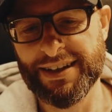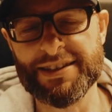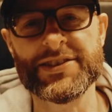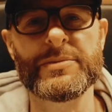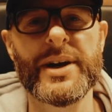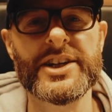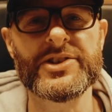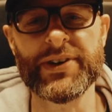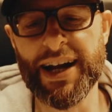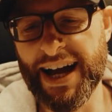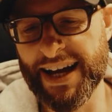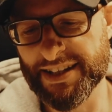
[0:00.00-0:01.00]
and some extra
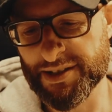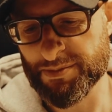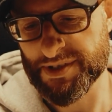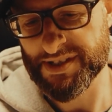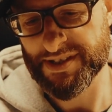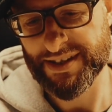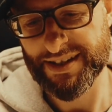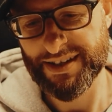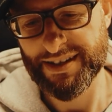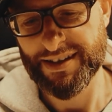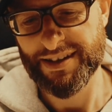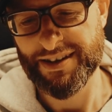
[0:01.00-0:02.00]
items.
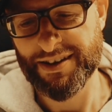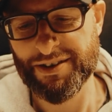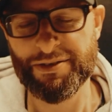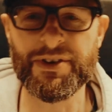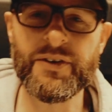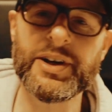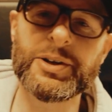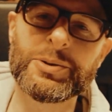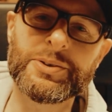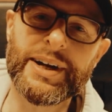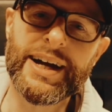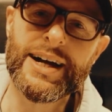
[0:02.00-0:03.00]
Very
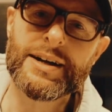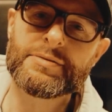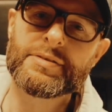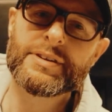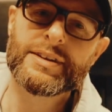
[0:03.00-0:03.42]
cool to have